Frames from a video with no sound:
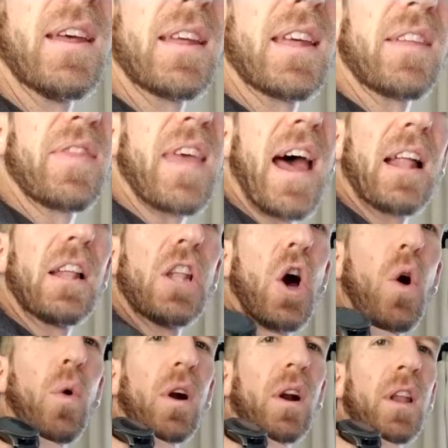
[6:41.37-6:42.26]
Get that
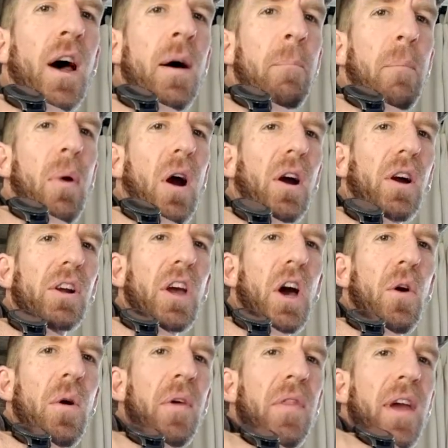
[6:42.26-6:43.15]
lower lumbar
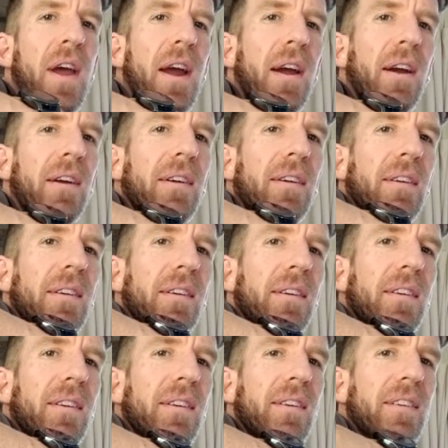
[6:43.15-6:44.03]
going there.
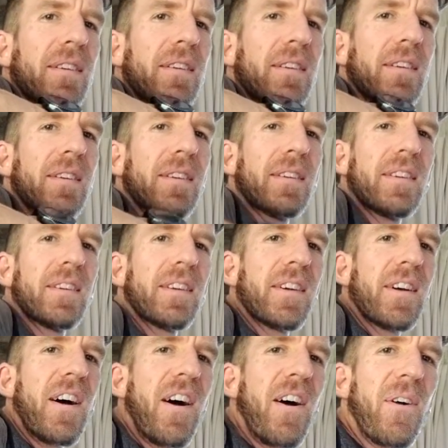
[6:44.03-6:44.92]

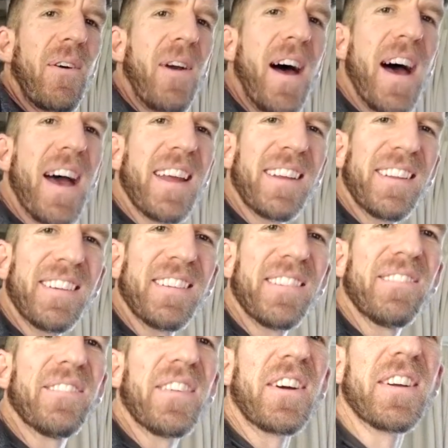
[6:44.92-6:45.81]
All right,
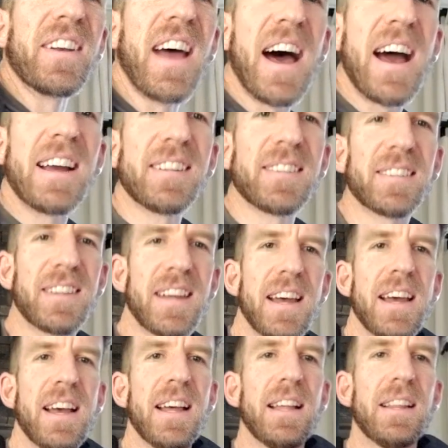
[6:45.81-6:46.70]
very nice.
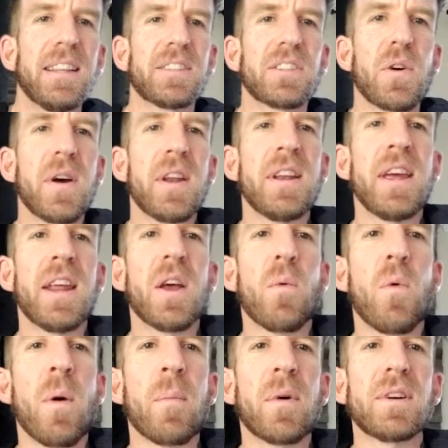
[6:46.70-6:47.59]
Let's go ahead and hit
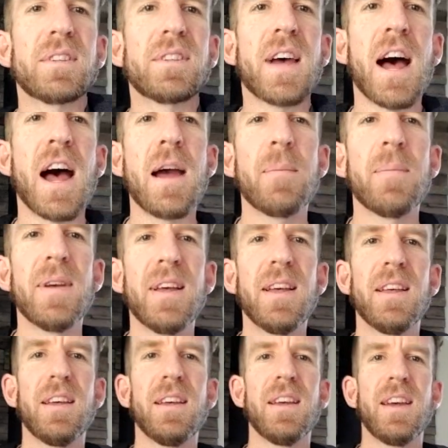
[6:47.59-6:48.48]
it one more time
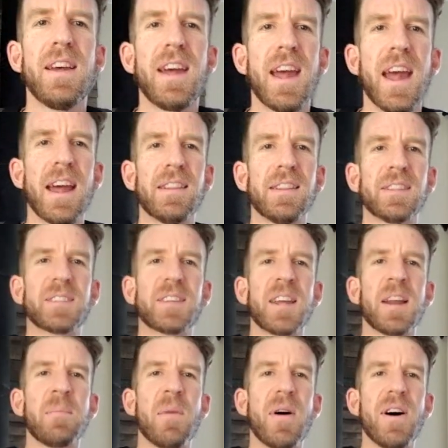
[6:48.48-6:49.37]
and let's
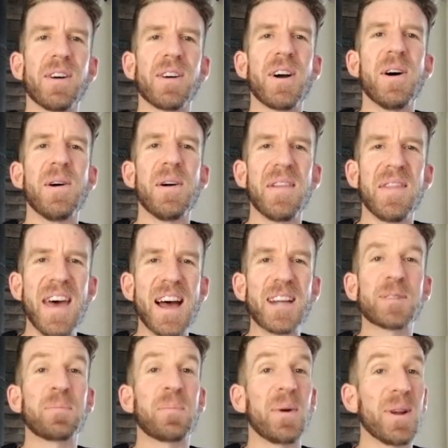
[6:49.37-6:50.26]
get them all going.
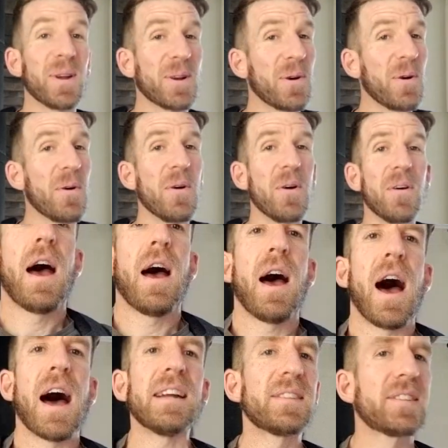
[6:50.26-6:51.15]
That's pretty cool.
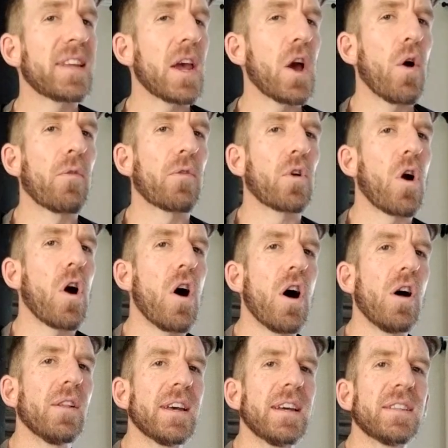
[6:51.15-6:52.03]
I'd say
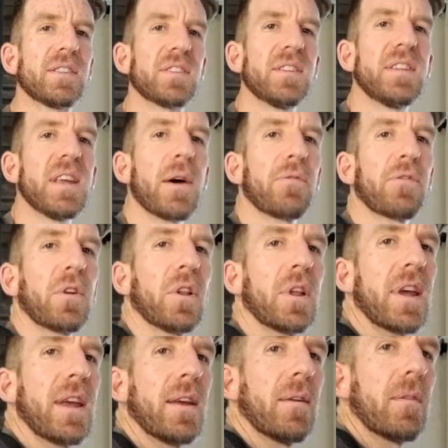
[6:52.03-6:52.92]
overall, it's
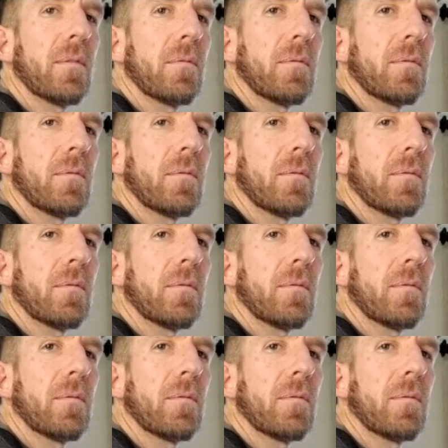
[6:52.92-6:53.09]
definitely